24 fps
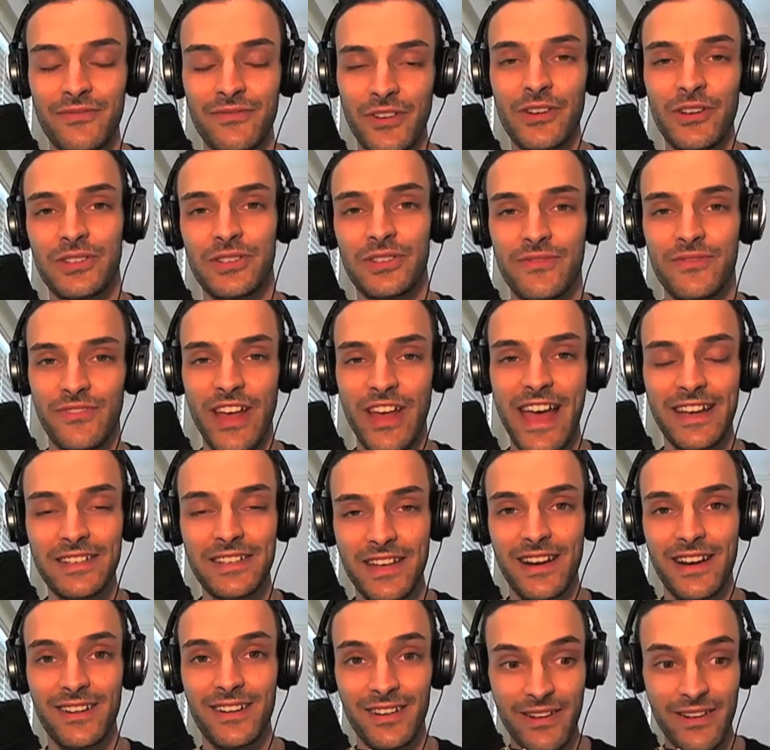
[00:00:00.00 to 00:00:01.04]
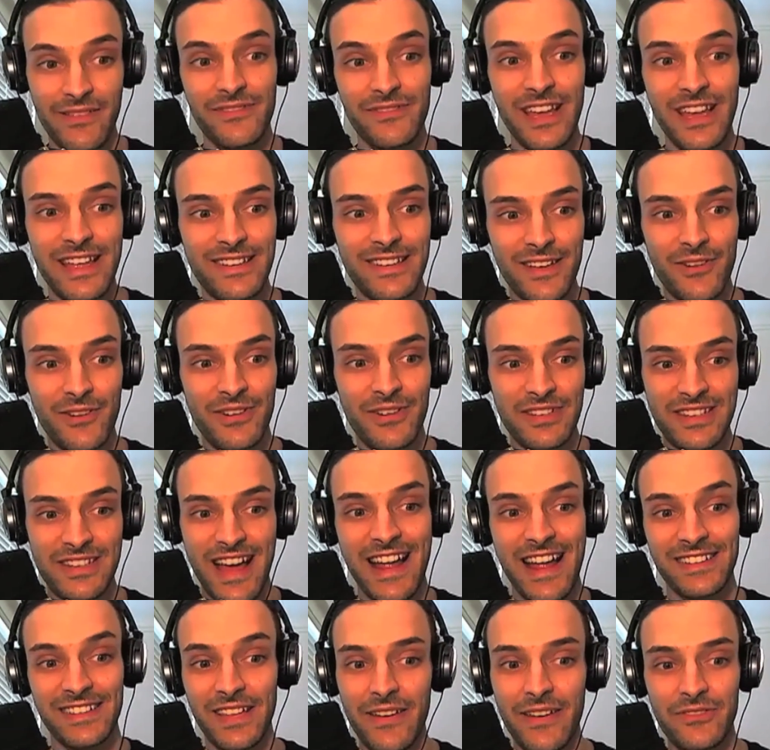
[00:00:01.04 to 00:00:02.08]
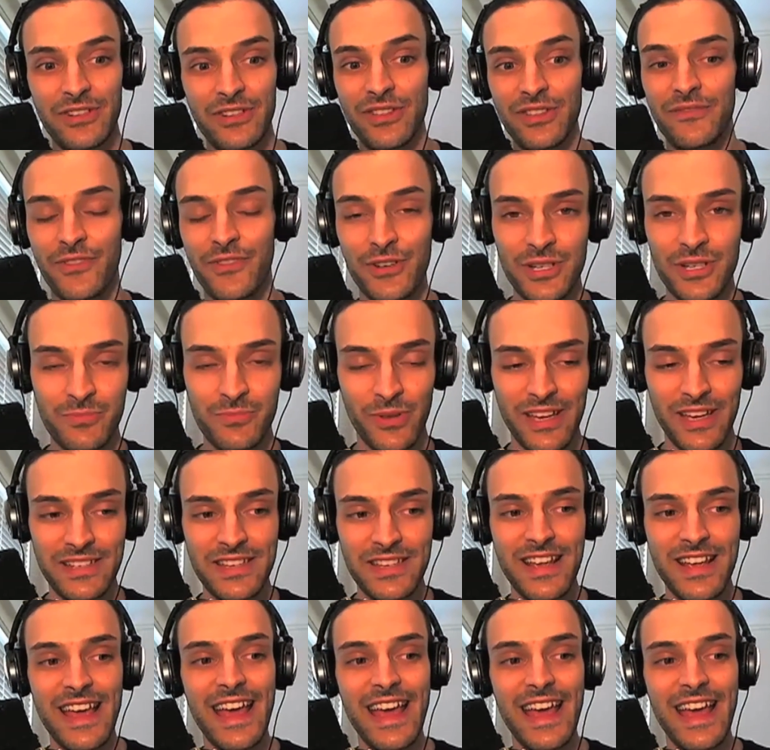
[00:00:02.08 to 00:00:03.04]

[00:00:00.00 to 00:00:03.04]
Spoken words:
false flag terror event known as 9/11 in the first place.